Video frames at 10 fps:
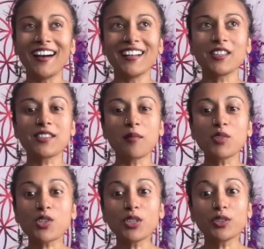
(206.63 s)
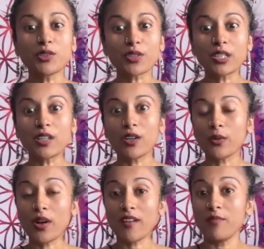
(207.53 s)
Some children
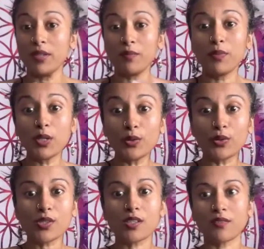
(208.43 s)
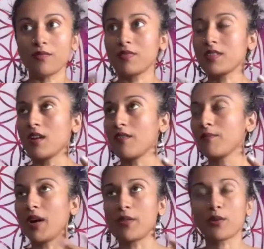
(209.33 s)
have been abused
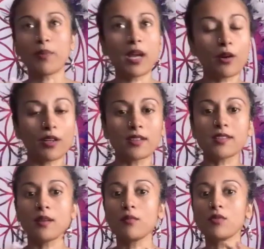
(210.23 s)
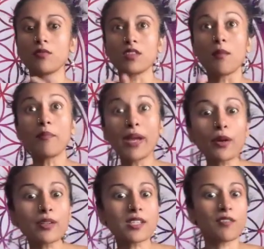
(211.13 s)
by their parents. Some
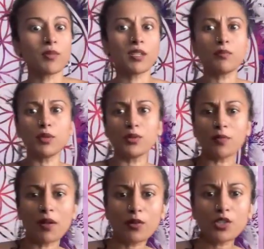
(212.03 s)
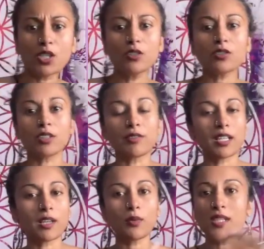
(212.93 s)
parents have been abused by their children, right?
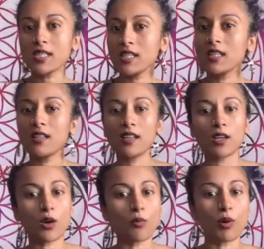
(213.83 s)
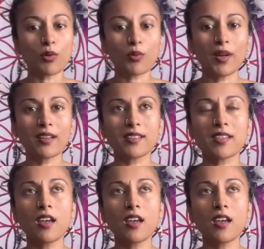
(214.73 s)
Like, we see it go both ways.